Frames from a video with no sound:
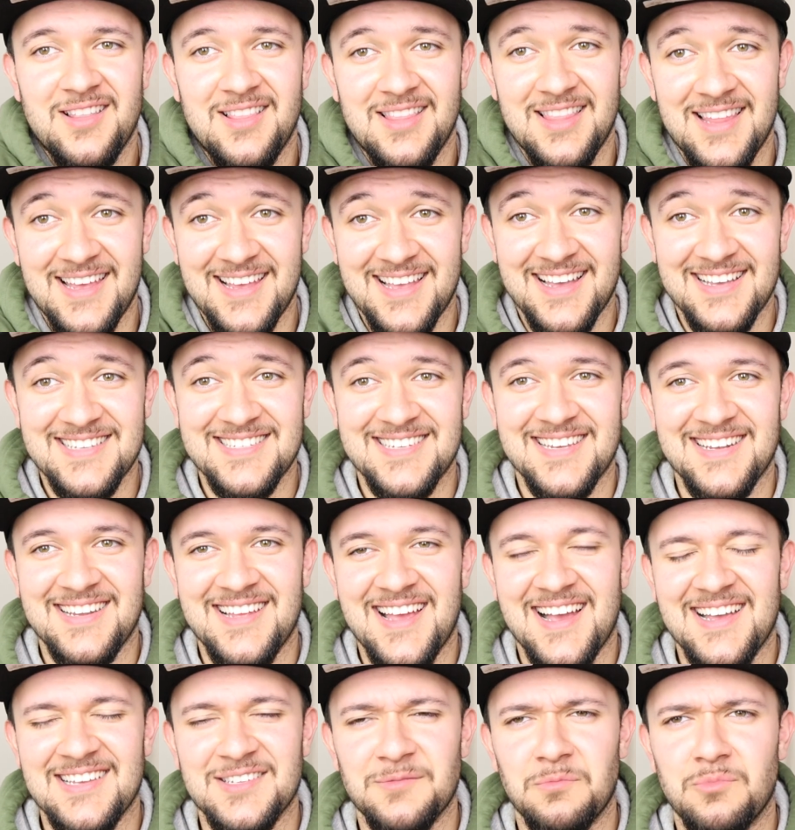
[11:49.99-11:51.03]
Like I said,
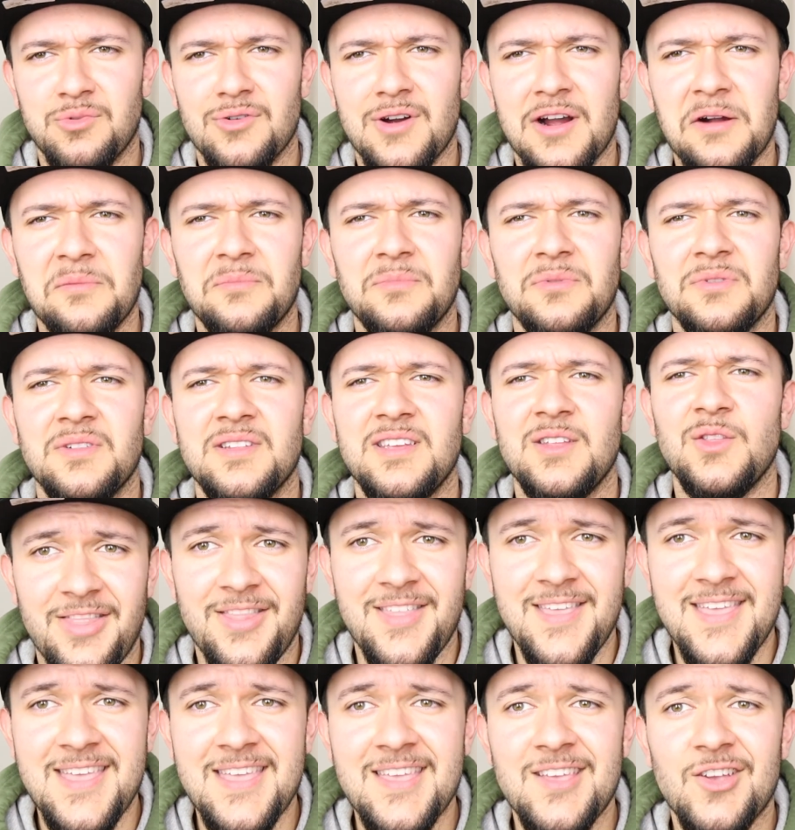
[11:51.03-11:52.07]
guys, probably
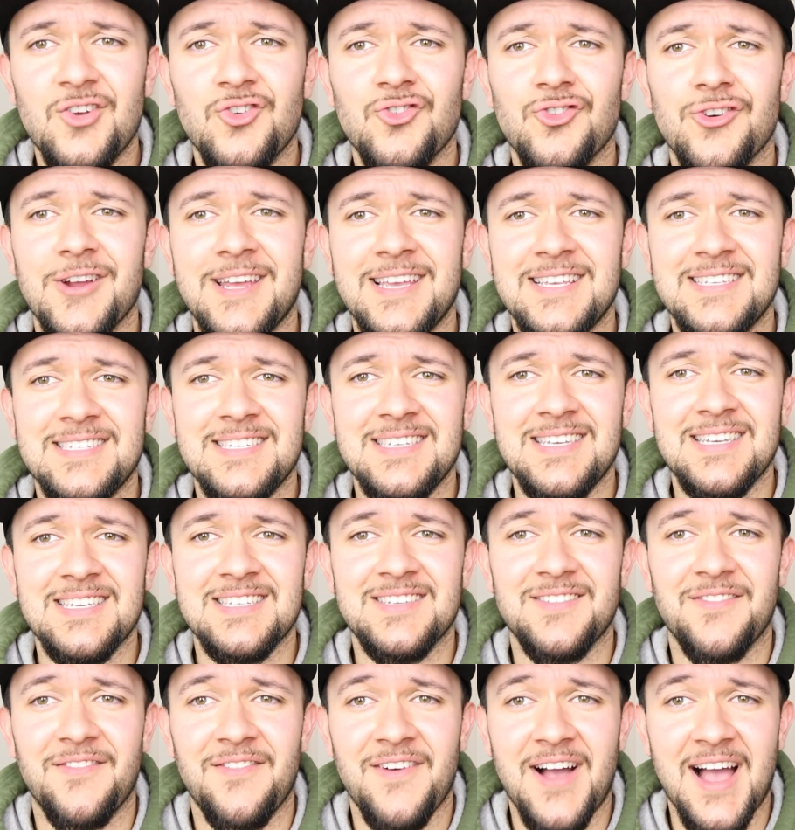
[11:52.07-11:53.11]
the
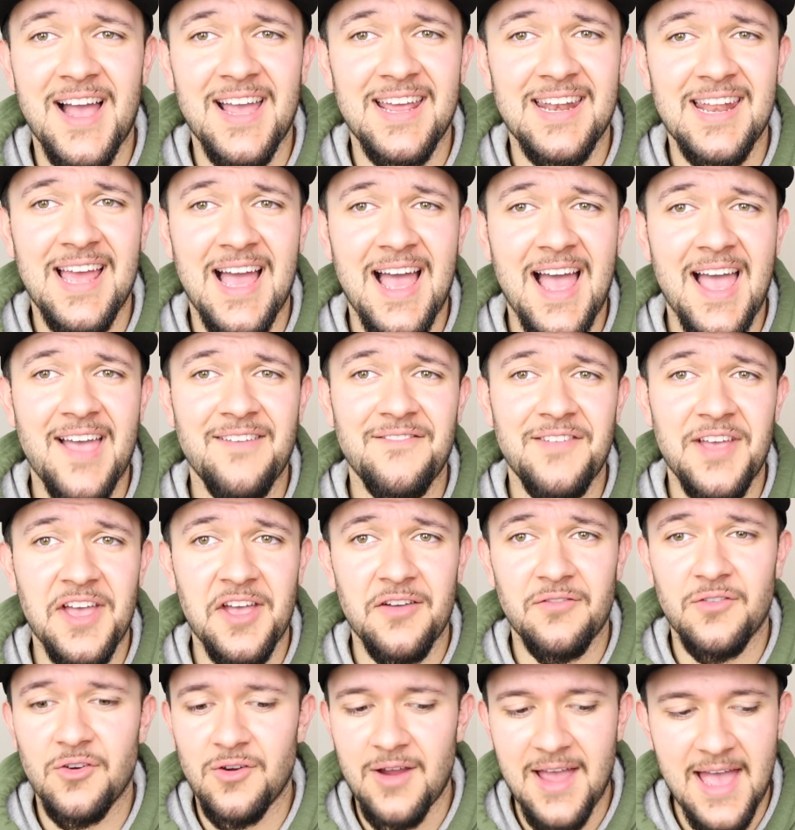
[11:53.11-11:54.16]
craziest find I've
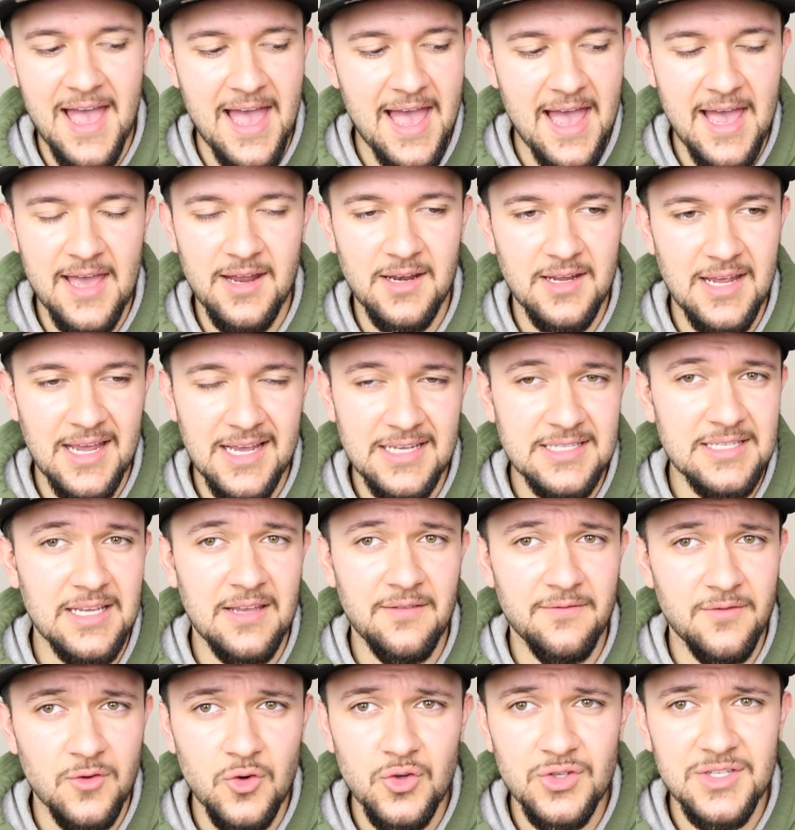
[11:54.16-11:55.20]
ever had as a
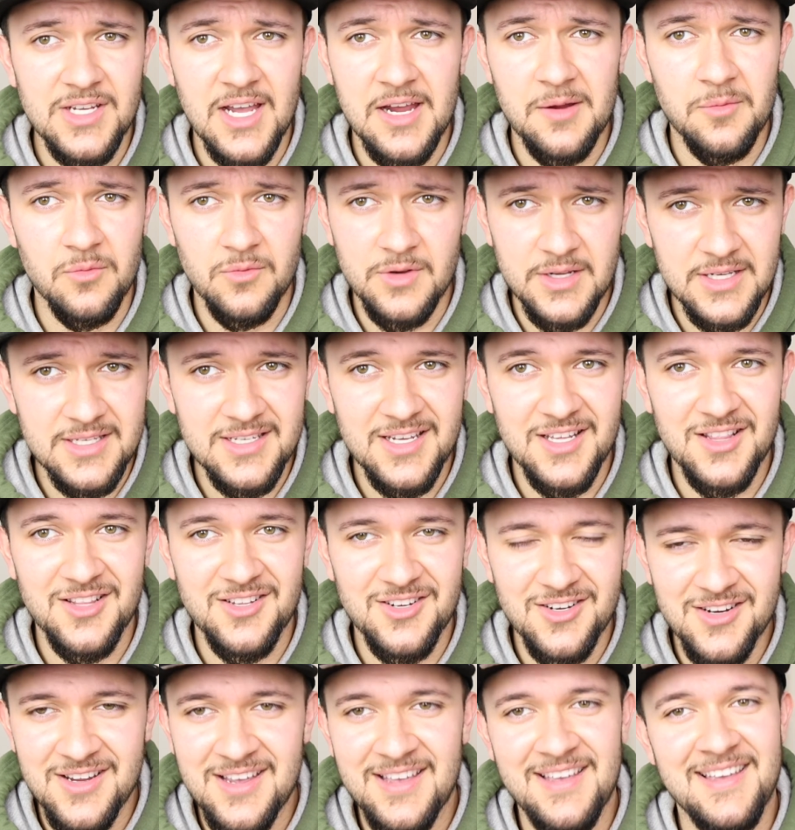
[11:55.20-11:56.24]
full-time
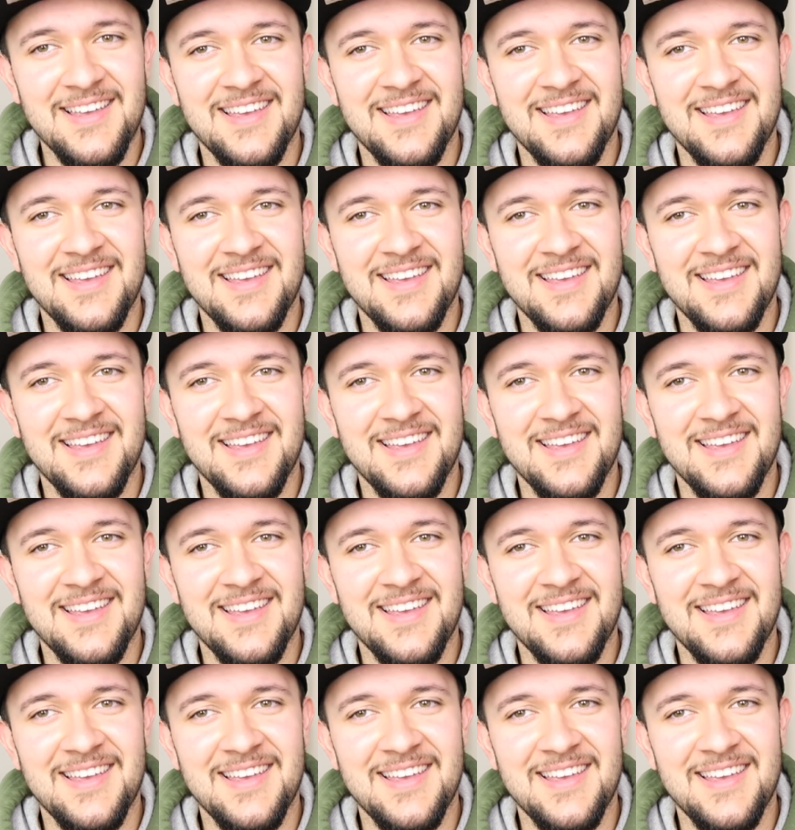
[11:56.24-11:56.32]
reseller.